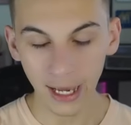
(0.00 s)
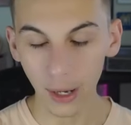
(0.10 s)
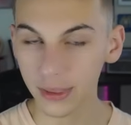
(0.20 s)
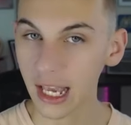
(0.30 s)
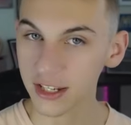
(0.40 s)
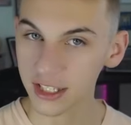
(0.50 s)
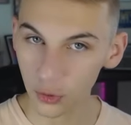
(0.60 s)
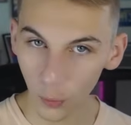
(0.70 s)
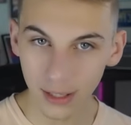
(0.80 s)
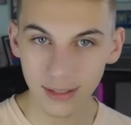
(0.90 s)
With gusty
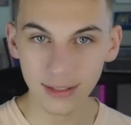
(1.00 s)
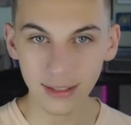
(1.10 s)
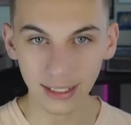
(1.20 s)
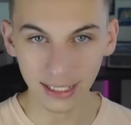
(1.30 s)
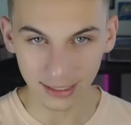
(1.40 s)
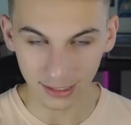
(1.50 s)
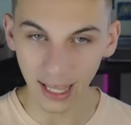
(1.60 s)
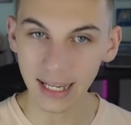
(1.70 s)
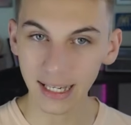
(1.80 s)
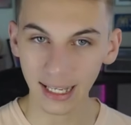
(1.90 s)
winds, again, the
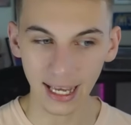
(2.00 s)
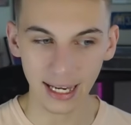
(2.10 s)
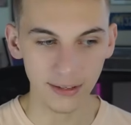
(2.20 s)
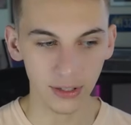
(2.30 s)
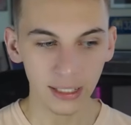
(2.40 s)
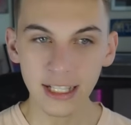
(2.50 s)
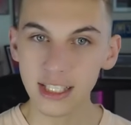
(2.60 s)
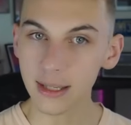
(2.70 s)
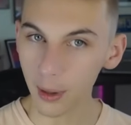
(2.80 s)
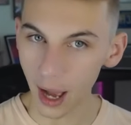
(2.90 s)
lightning, and even
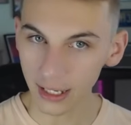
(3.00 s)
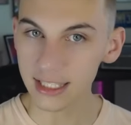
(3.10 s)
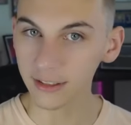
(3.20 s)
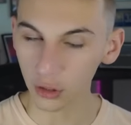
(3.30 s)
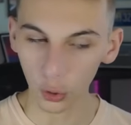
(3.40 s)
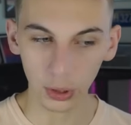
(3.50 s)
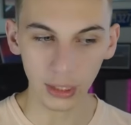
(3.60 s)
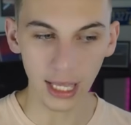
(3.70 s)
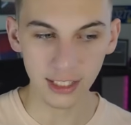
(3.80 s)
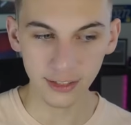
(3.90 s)
some pockets of
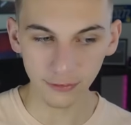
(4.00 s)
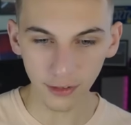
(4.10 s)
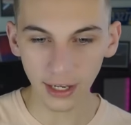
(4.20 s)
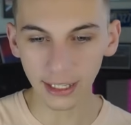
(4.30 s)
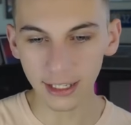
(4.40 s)
localized flooding,